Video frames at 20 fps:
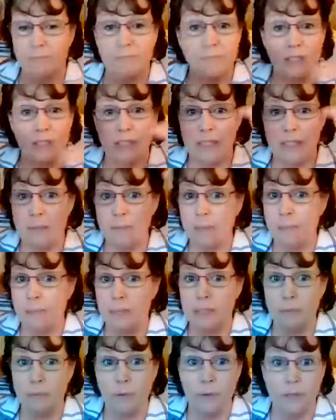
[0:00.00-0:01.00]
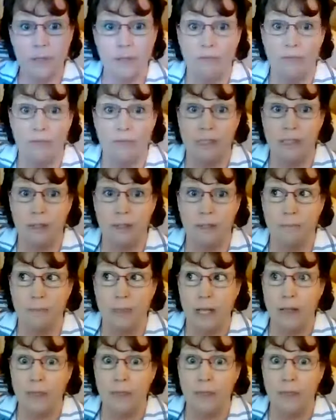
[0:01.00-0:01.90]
It simply means more than the physical.